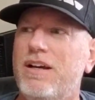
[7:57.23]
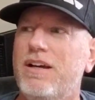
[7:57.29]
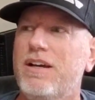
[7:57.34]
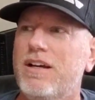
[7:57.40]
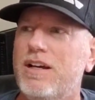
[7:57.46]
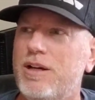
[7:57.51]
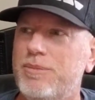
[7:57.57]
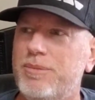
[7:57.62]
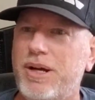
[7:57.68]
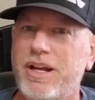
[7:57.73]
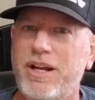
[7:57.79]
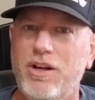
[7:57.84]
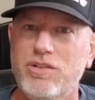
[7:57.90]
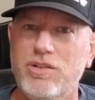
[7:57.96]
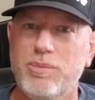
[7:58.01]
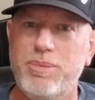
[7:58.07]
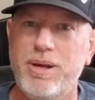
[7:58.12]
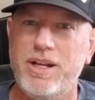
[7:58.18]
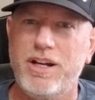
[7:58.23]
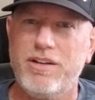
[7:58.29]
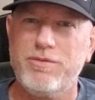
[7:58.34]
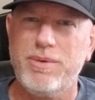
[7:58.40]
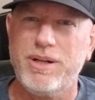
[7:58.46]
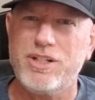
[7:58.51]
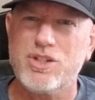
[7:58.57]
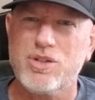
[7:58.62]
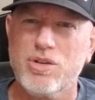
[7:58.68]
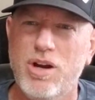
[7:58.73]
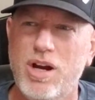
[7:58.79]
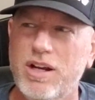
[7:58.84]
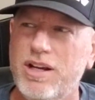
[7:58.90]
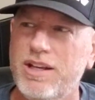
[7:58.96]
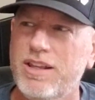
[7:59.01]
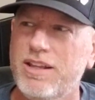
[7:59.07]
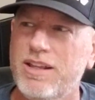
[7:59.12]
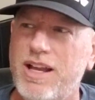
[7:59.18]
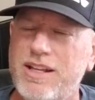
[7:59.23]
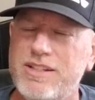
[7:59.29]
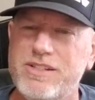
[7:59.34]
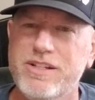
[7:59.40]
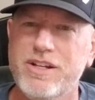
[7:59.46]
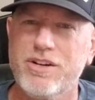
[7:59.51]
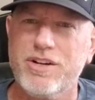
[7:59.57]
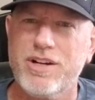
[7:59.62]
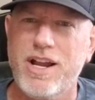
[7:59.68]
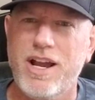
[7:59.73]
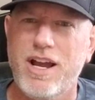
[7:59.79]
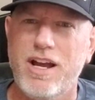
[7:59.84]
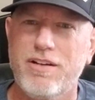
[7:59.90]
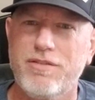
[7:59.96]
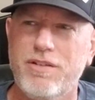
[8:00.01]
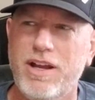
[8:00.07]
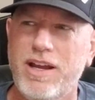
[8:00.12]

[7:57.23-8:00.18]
I also paid off my truck in the last year and a half.